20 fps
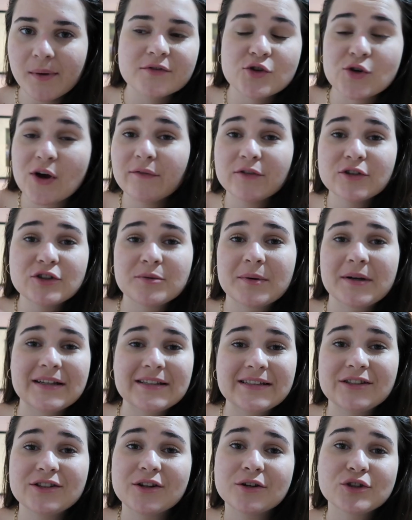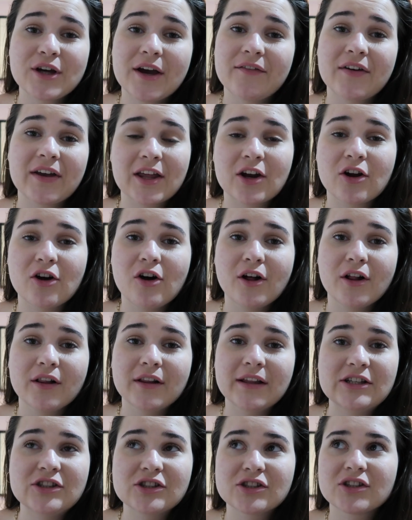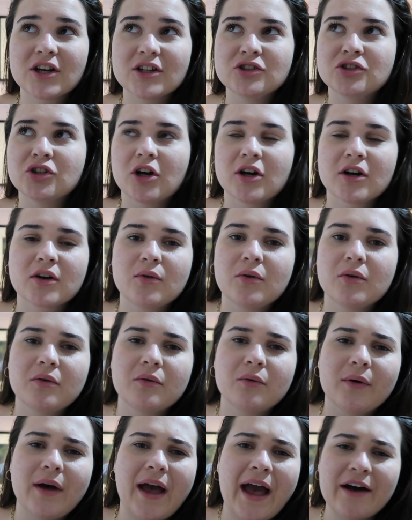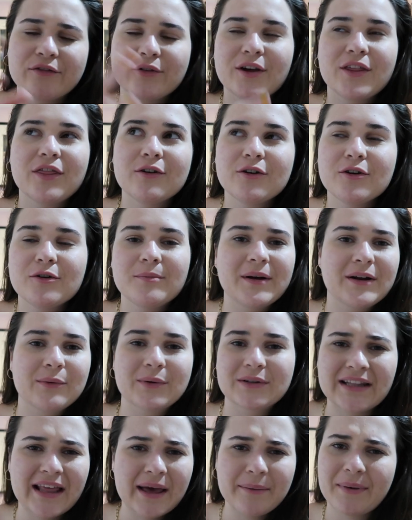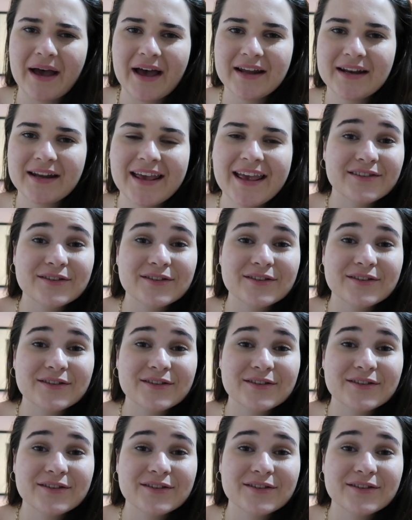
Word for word: Drive was super easy, no traffic at all. It just got dark halfway through, but it wasn't that bad.